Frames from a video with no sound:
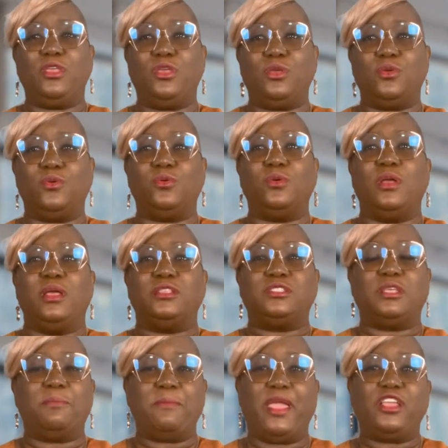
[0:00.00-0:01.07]
you to
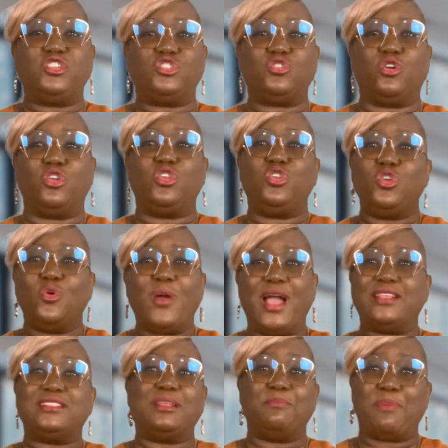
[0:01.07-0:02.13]
make sure you
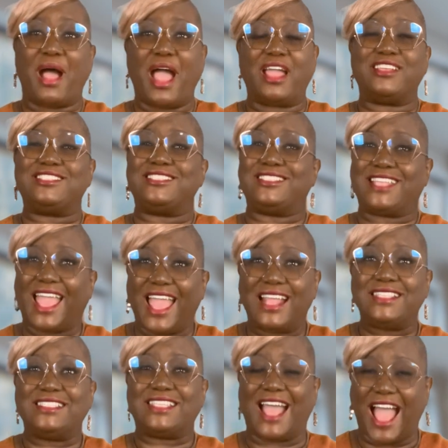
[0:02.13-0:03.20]
as the buyer
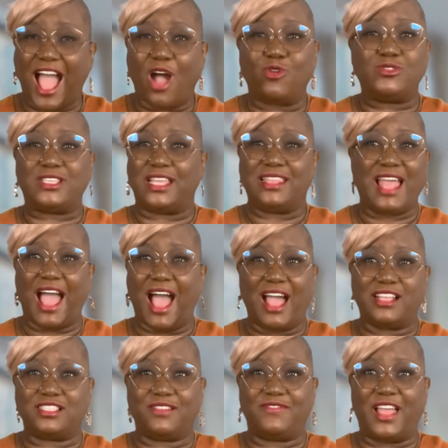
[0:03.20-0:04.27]
stands out in the
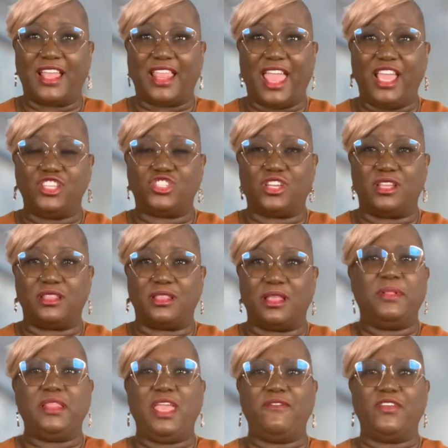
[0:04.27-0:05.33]
eyes of that agent.
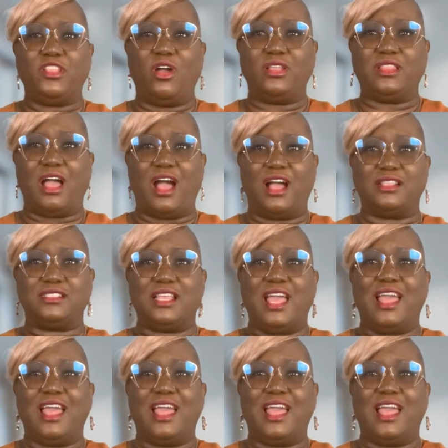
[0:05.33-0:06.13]
Believe it or not,